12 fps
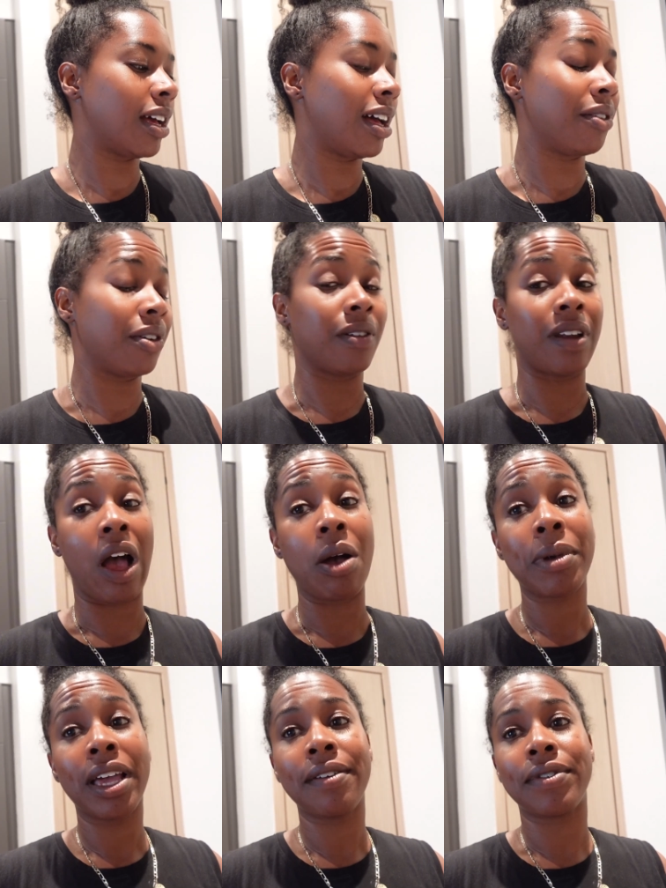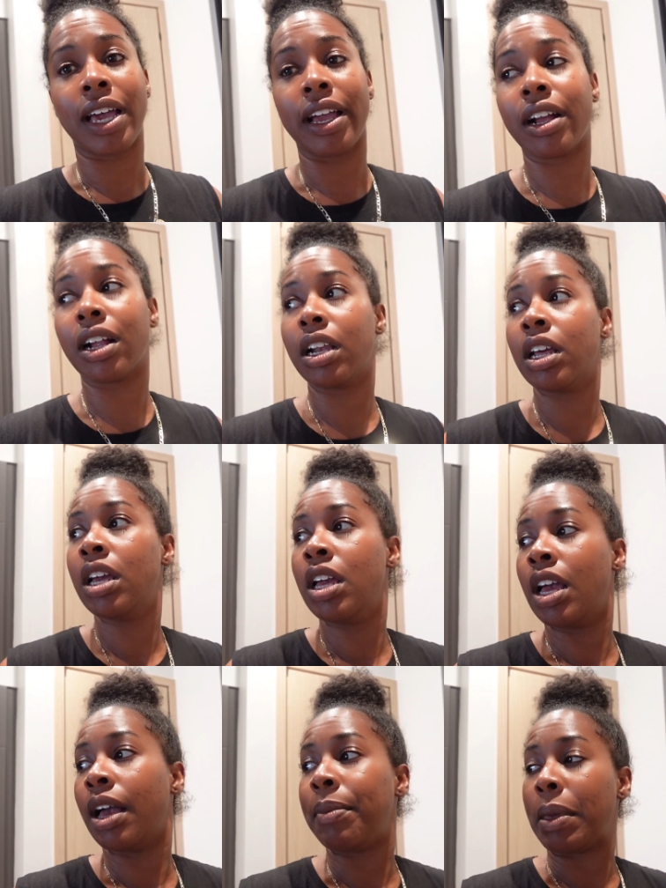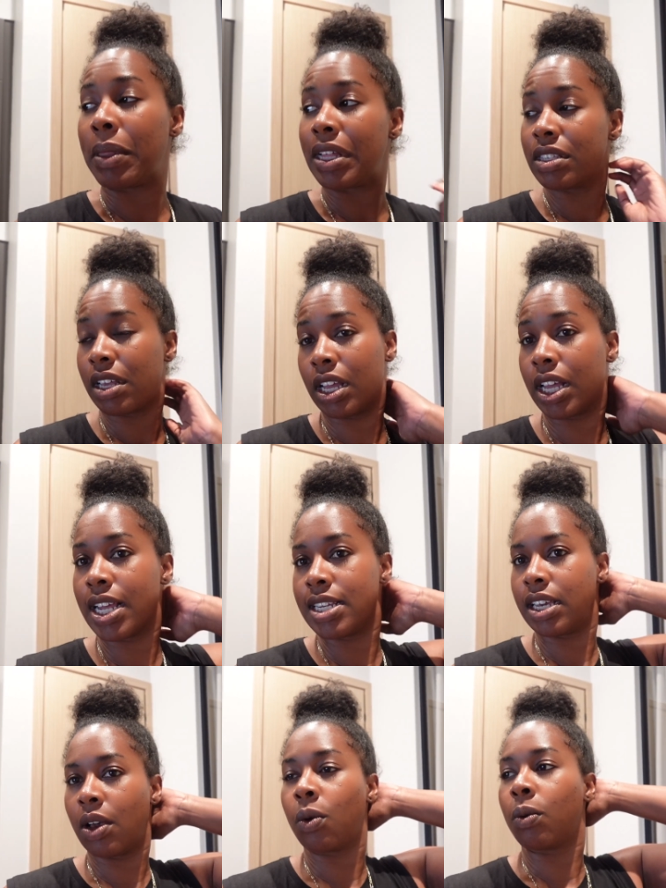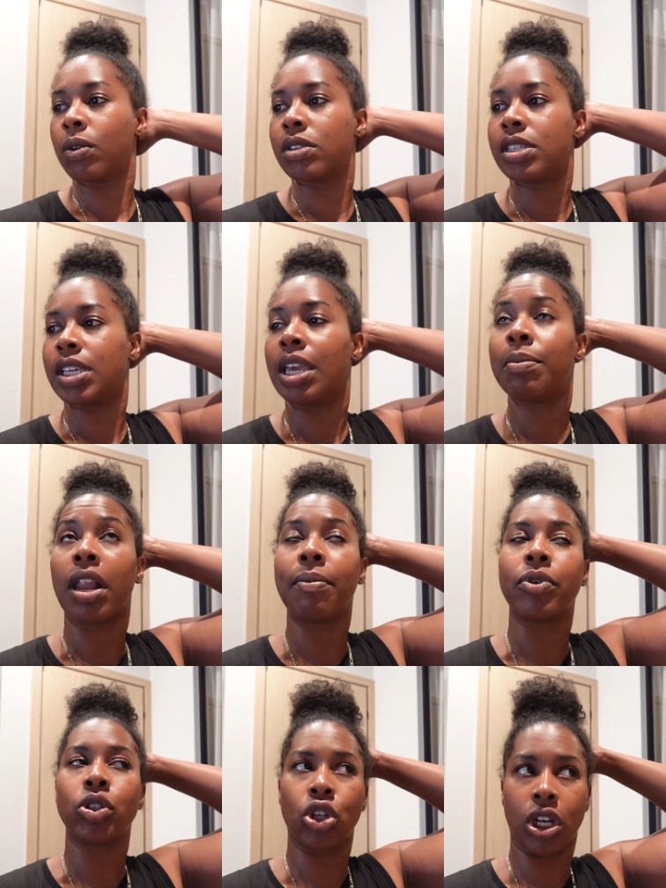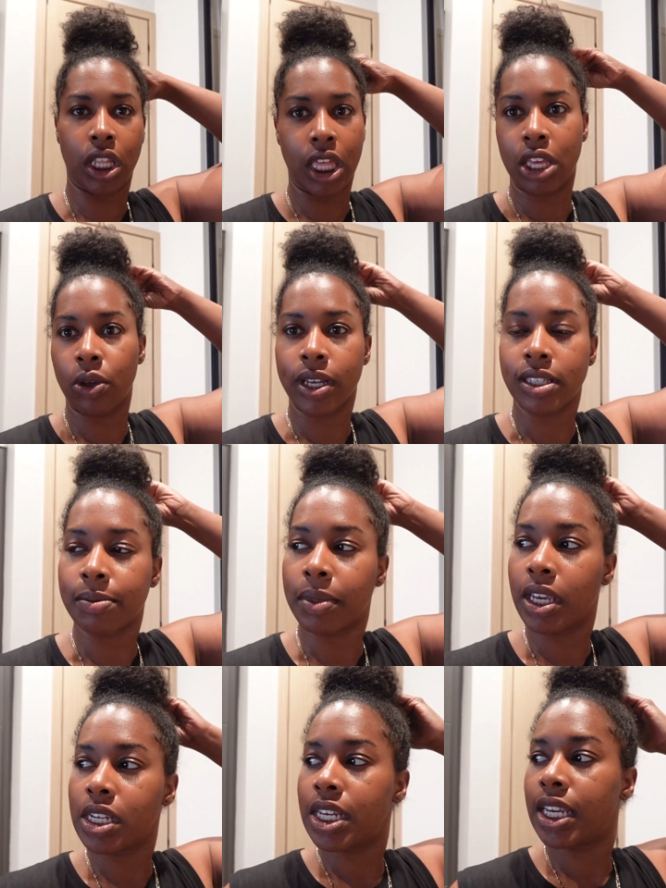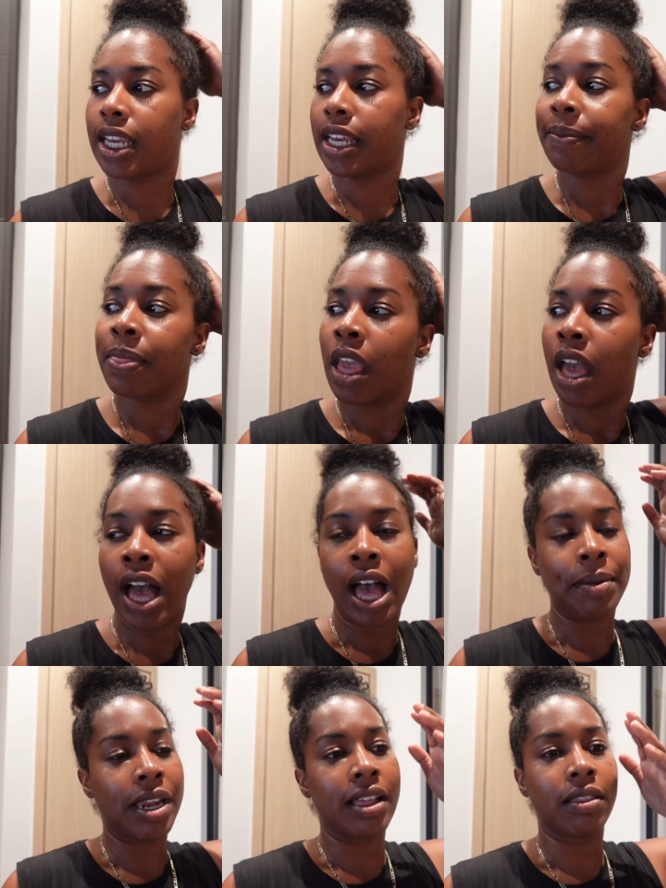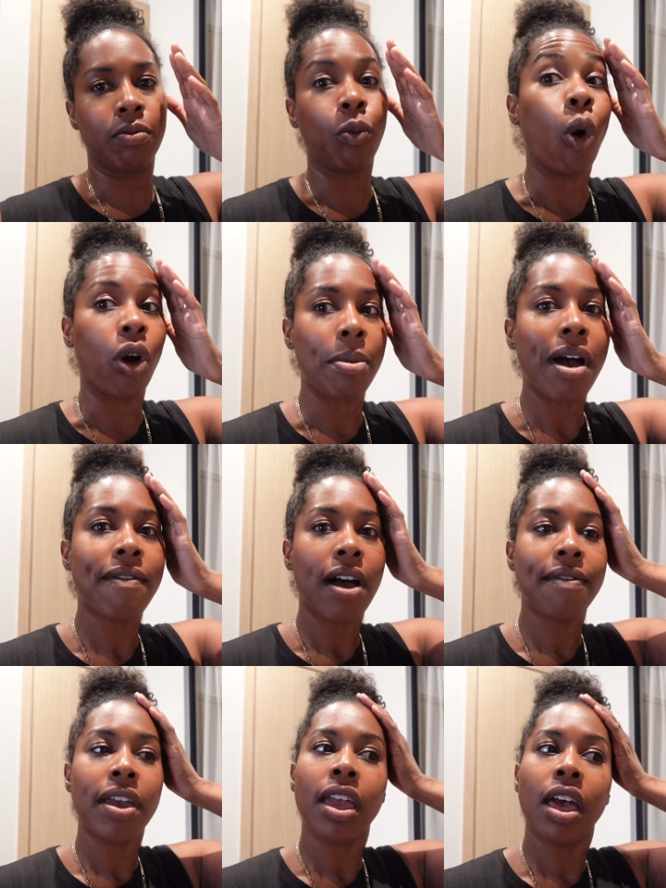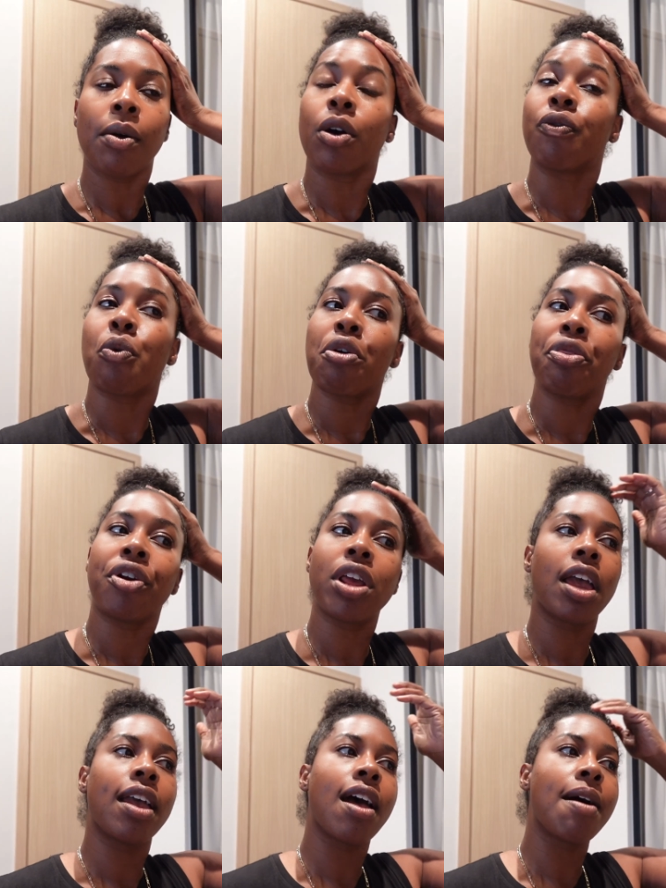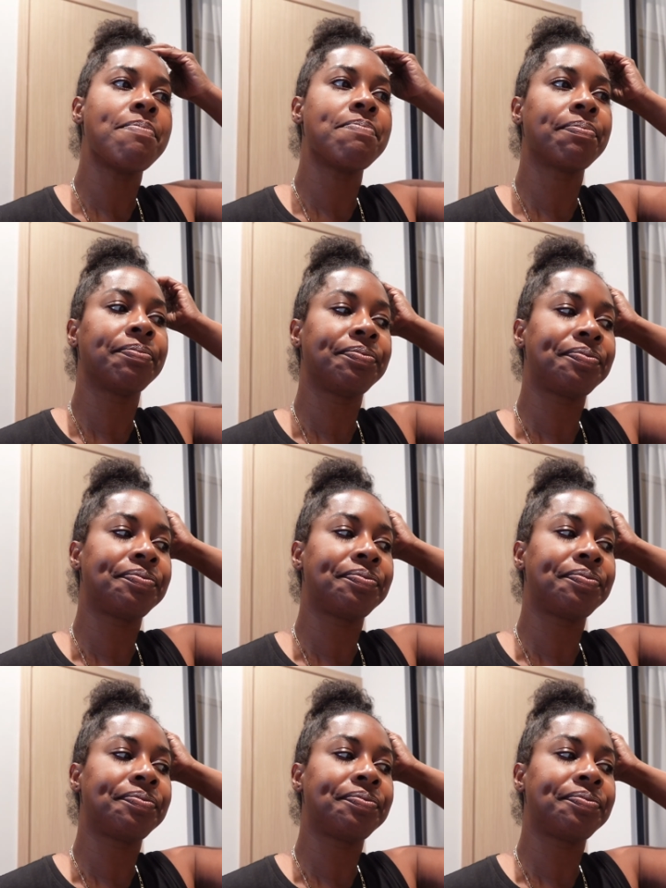I don't know. Now I'm kind of tired. Maybe that's not a good idea. Well, we'll see. But I'm for sure gonna like go get something to eat. I mean, I woke up at 5 a.m. or 4:30 a.m.